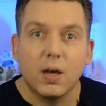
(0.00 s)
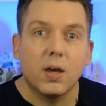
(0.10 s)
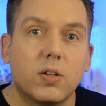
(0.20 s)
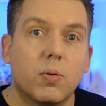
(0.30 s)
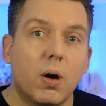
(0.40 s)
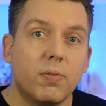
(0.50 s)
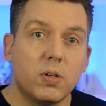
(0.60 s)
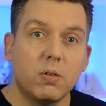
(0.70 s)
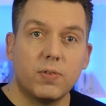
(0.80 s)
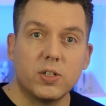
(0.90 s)
So after
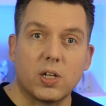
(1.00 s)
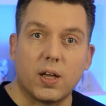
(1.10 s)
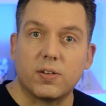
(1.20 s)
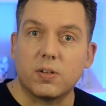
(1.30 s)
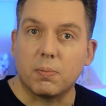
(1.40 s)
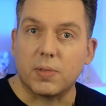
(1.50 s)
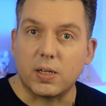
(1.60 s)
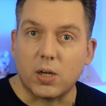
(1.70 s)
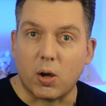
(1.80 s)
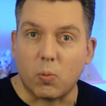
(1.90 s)
you visualize something
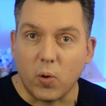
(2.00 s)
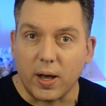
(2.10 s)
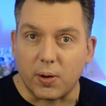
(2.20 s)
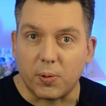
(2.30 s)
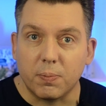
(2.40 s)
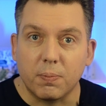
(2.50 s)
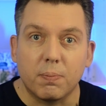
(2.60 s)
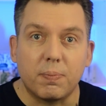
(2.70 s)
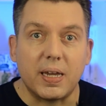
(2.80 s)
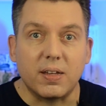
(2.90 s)
going well,
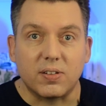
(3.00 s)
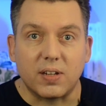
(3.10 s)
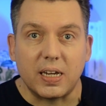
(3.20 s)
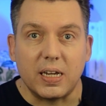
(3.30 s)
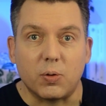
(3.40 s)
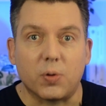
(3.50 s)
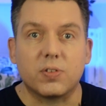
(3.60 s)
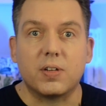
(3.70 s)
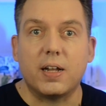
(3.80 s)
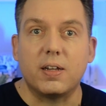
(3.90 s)
being seen or
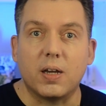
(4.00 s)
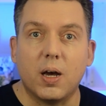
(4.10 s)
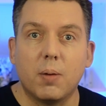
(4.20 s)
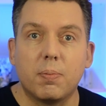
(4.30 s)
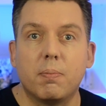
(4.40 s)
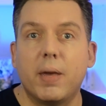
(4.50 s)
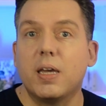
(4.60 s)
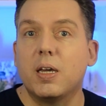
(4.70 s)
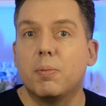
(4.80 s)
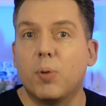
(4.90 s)
standing up,
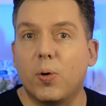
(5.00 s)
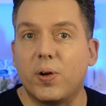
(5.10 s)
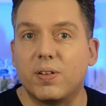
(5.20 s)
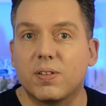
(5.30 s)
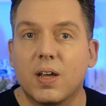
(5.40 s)
making a point,